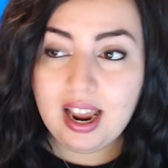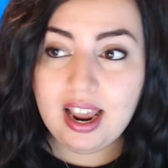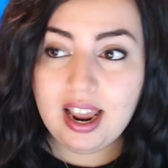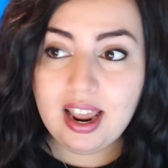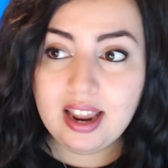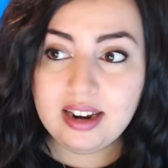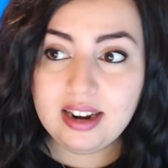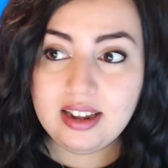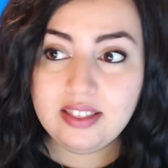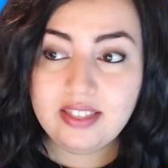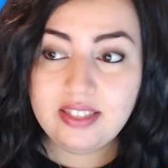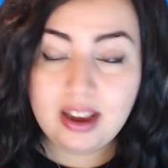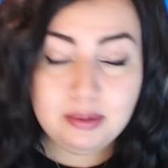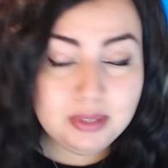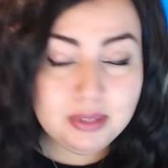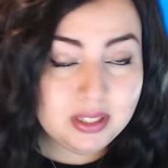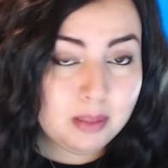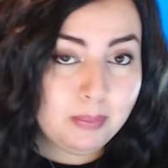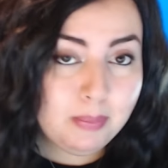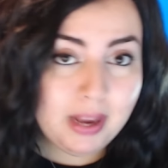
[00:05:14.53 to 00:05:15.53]
And that
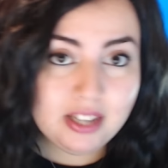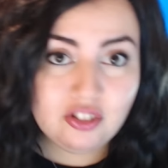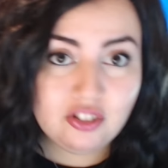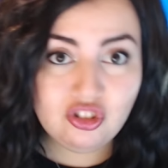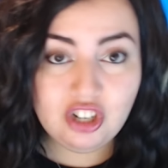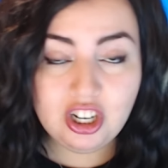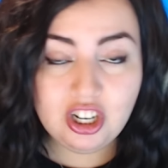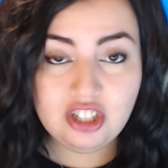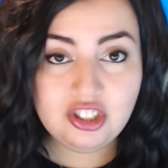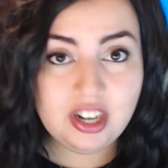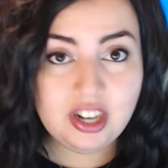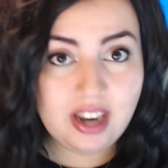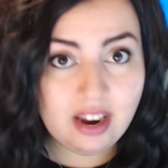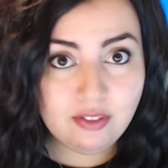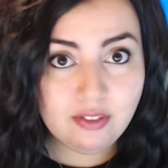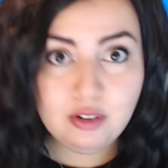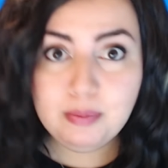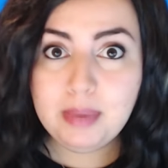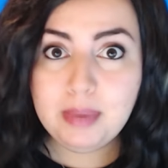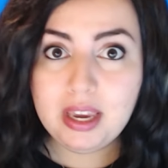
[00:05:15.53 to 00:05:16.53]
was the best change I
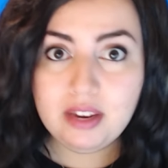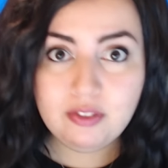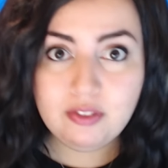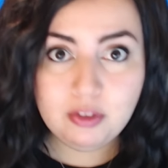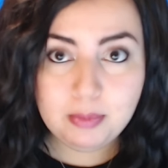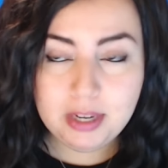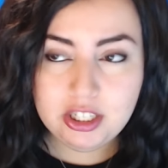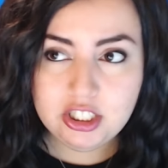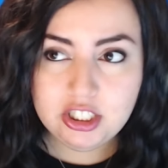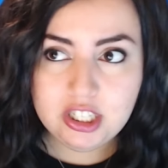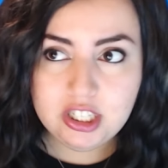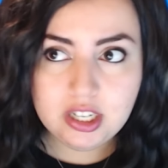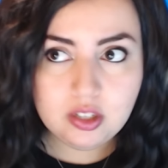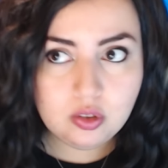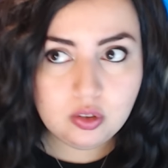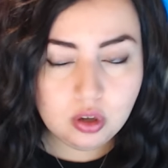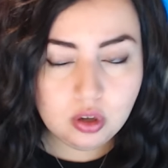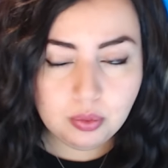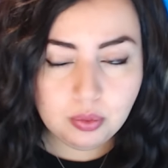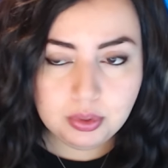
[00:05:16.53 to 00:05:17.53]
ever made for my
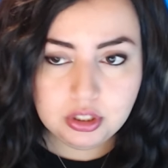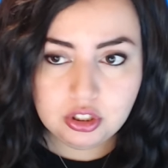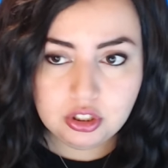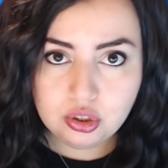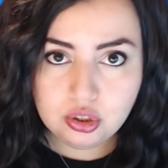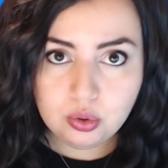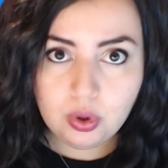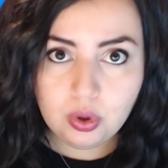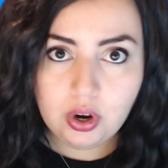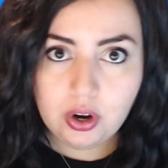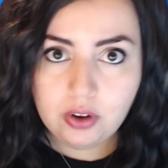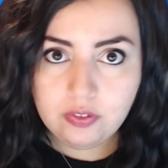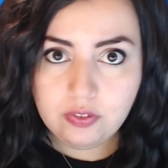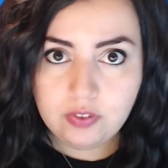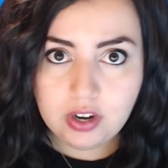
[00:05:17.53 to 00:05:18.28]
channel, going to shorter,